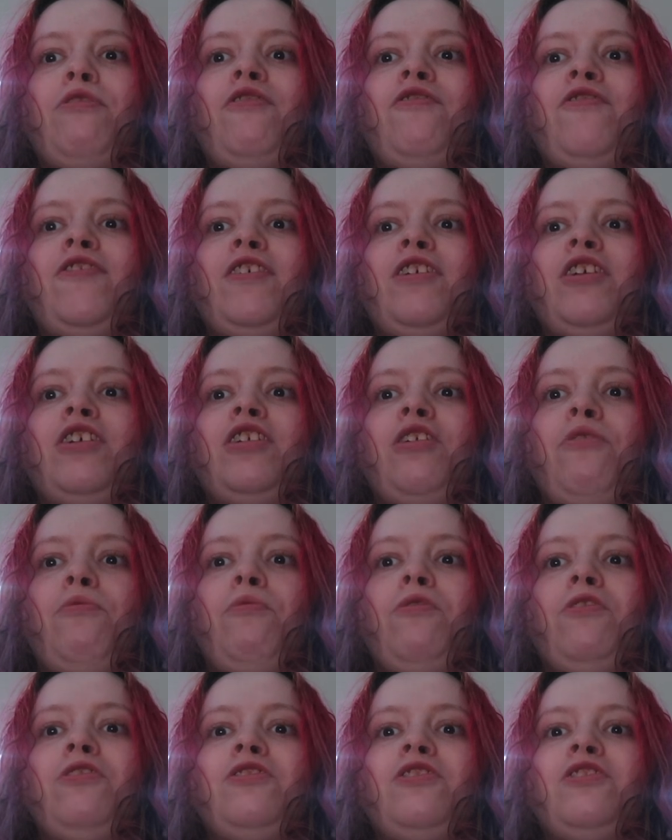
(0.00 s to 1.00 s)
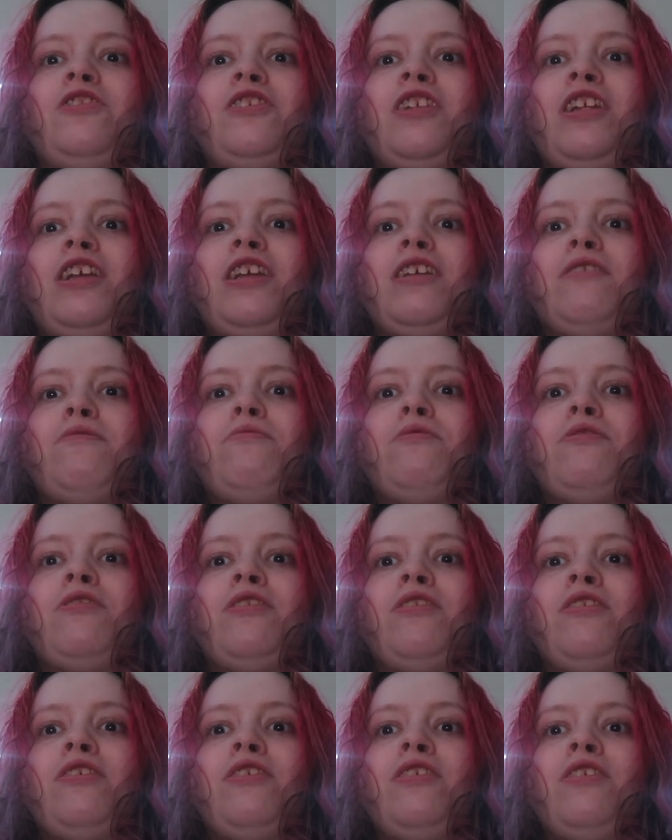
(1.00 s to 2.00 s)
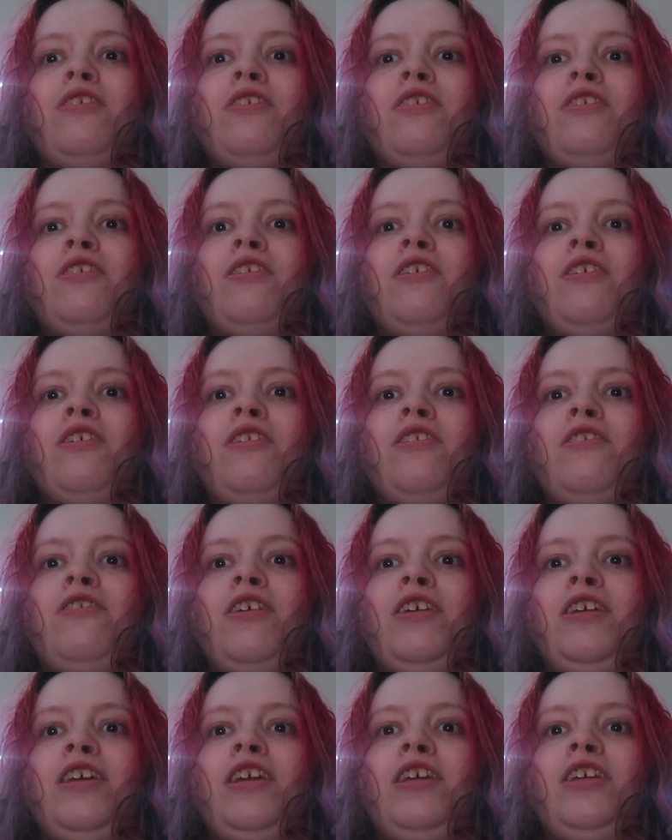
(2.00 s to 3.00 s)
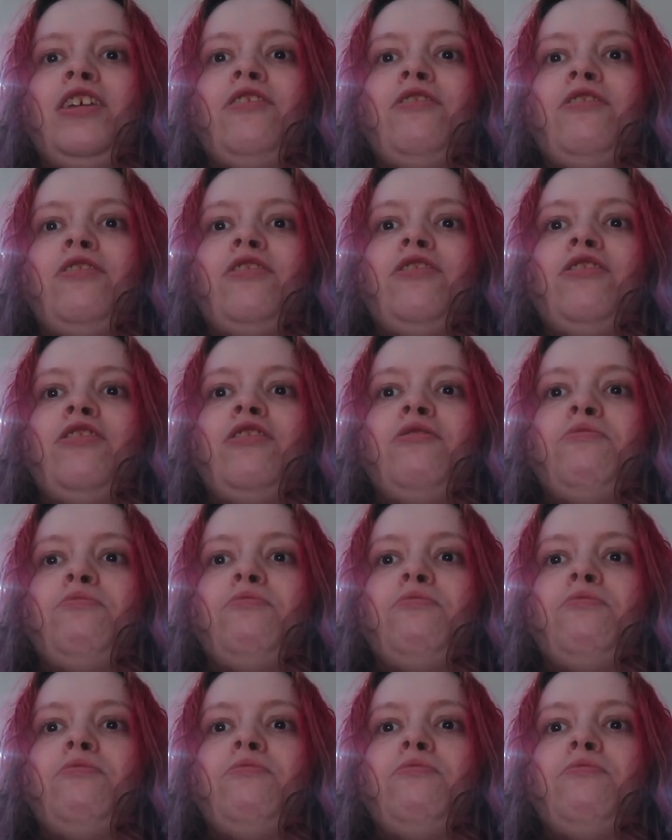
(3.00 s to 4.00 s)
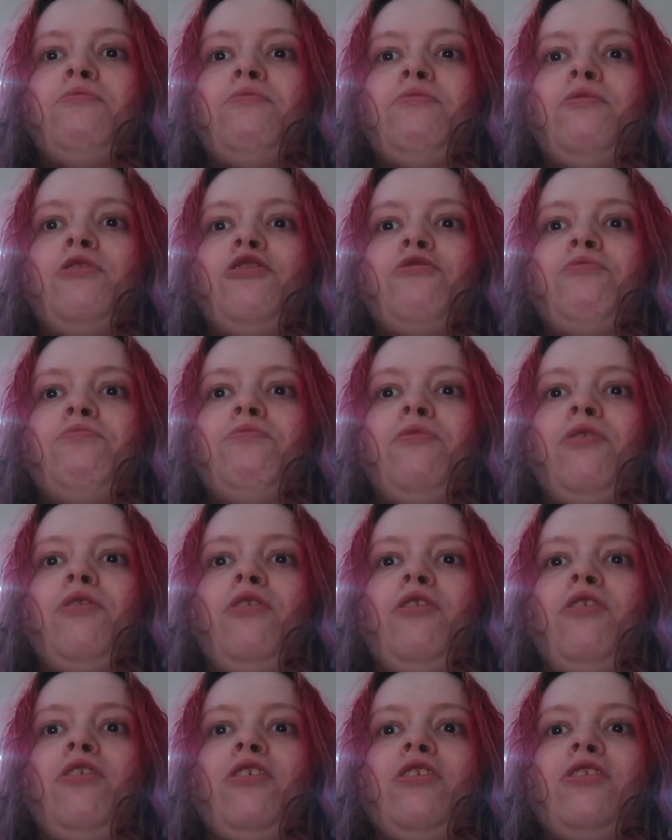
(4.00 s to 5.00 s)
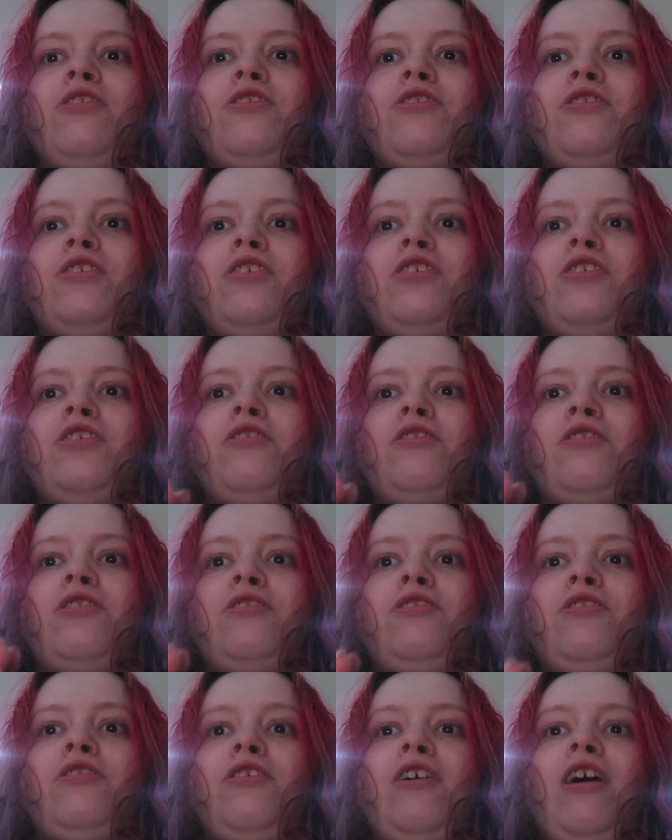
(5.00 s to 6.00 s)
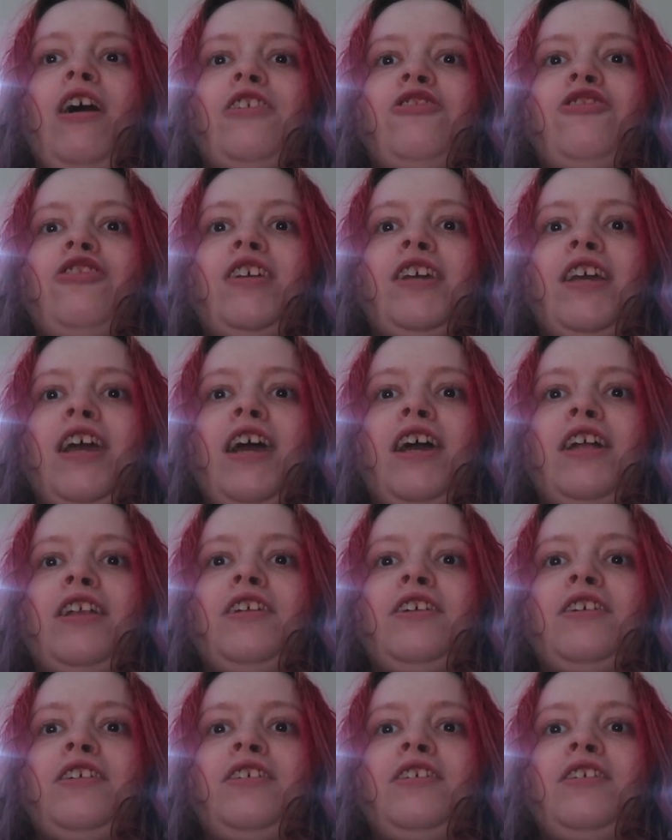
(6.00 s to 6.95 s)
or feel that you don't want to sleep. Thinking you can do much more than you actually can.